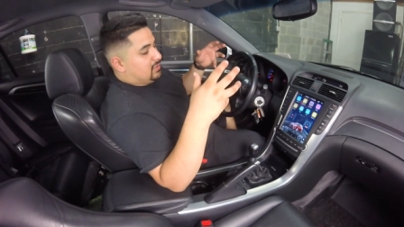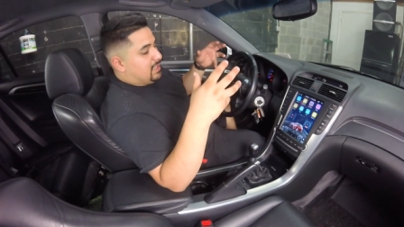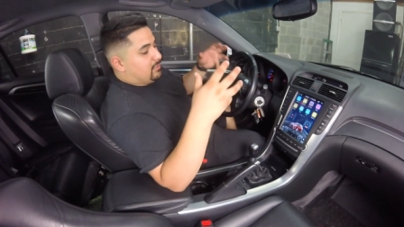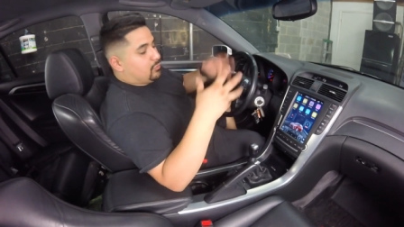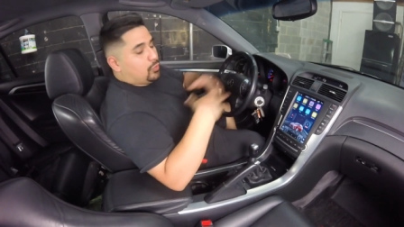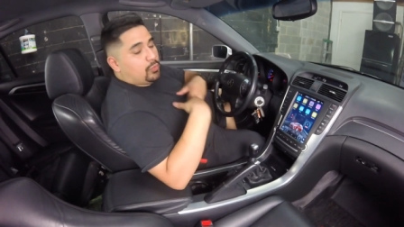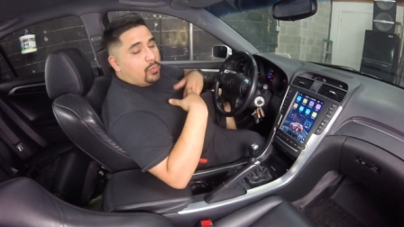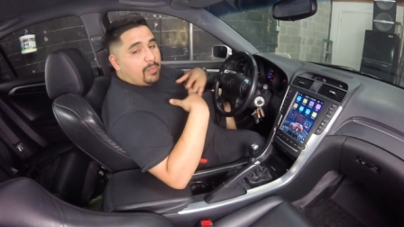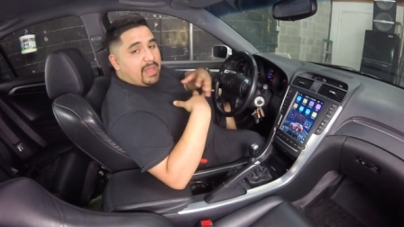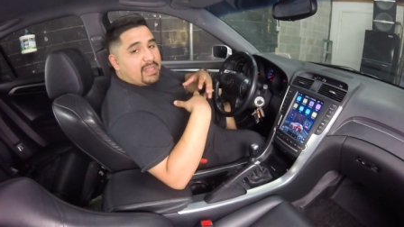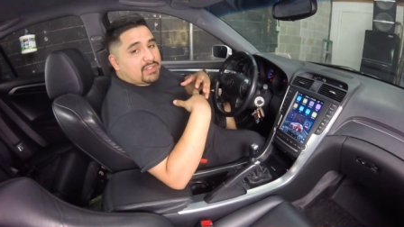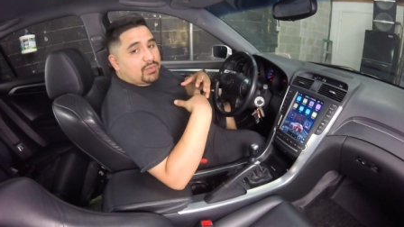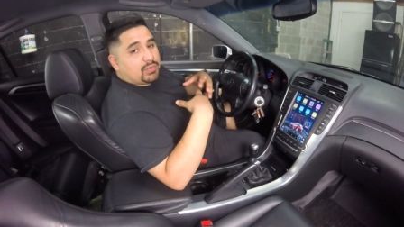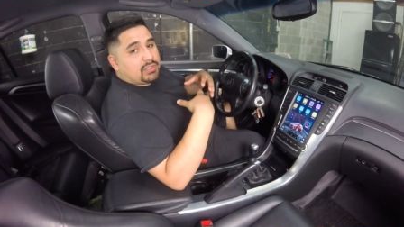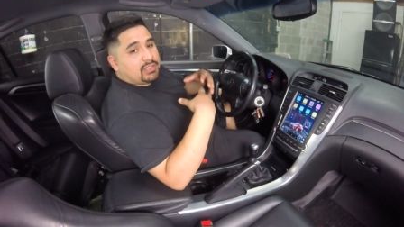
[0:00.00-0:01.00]
that Mobile
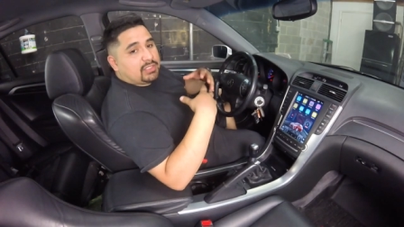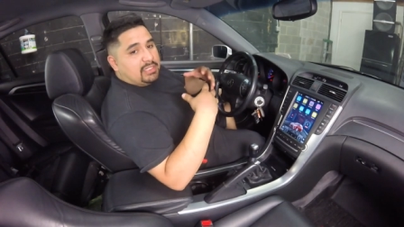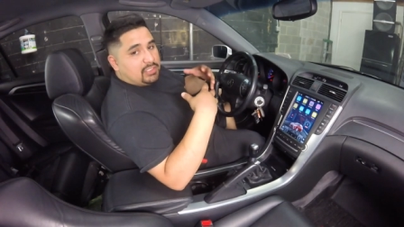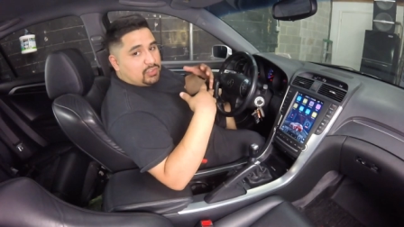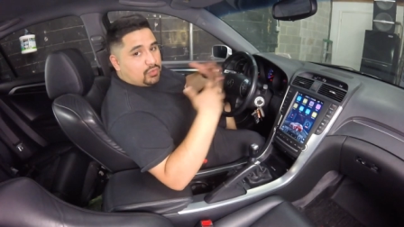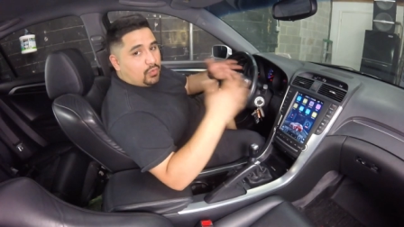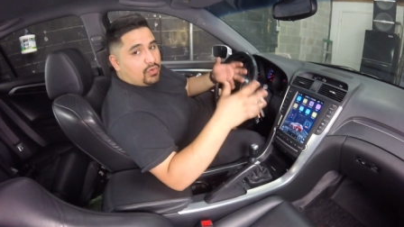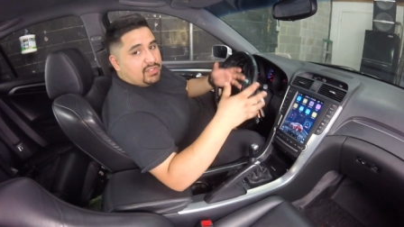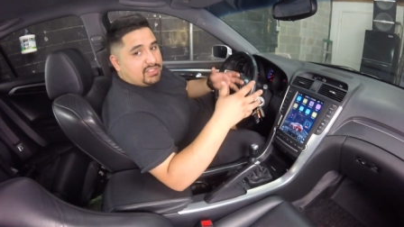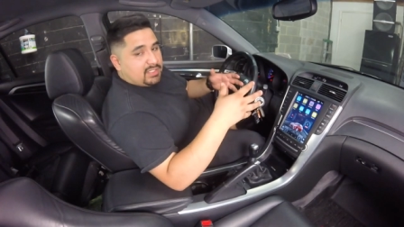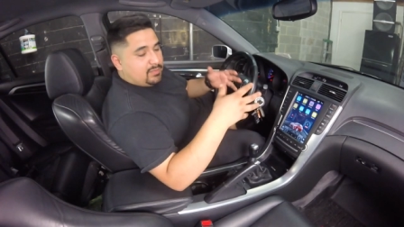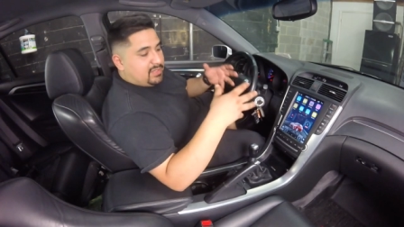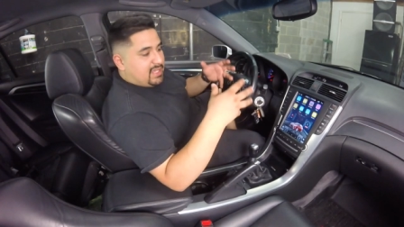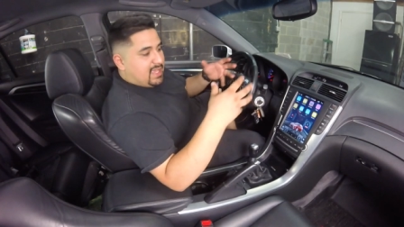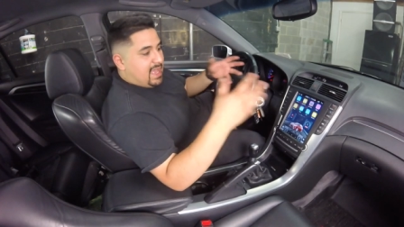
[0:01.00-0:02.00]
Max would endorse
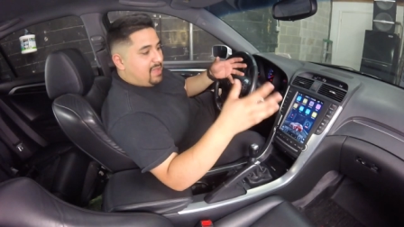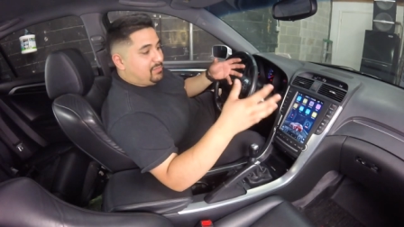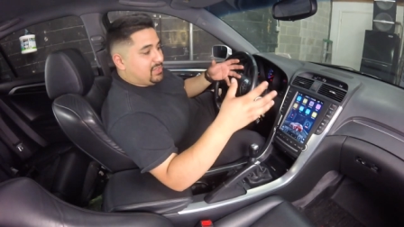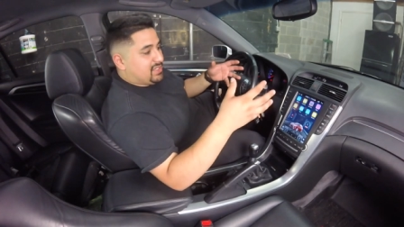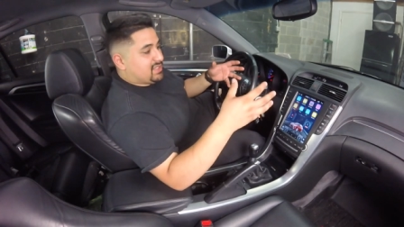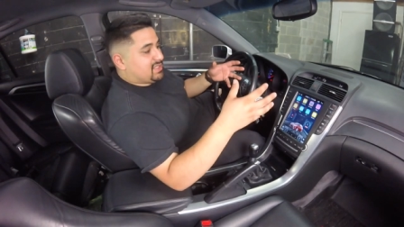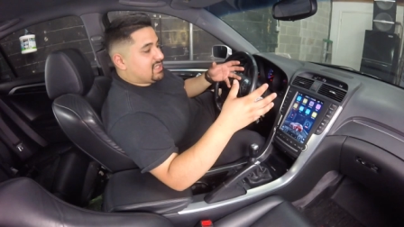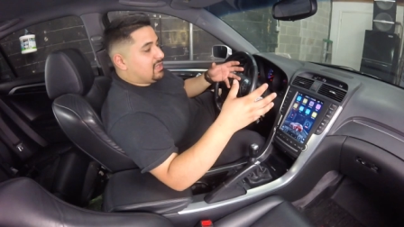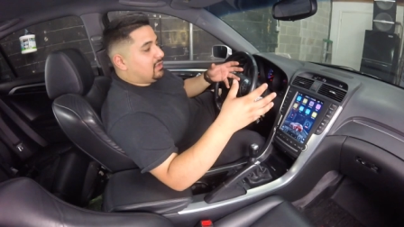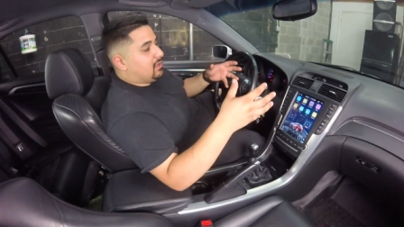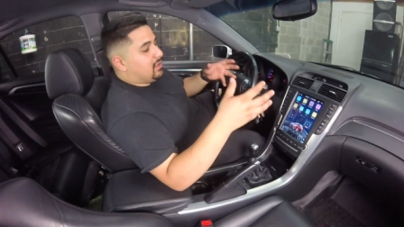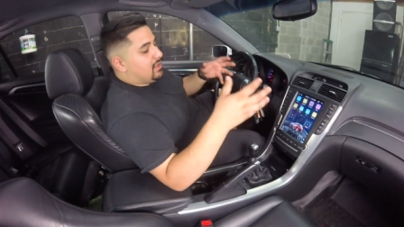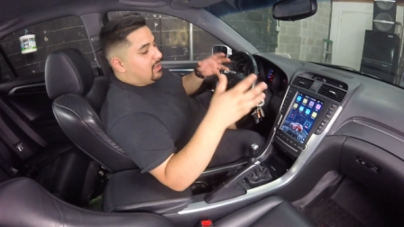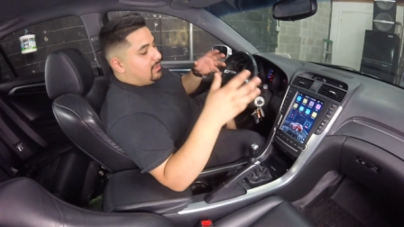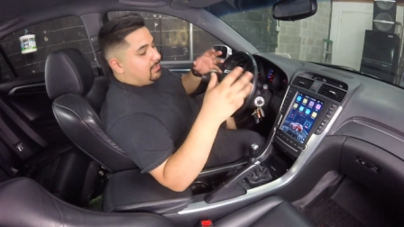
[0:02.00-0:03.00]
and be happy to sell.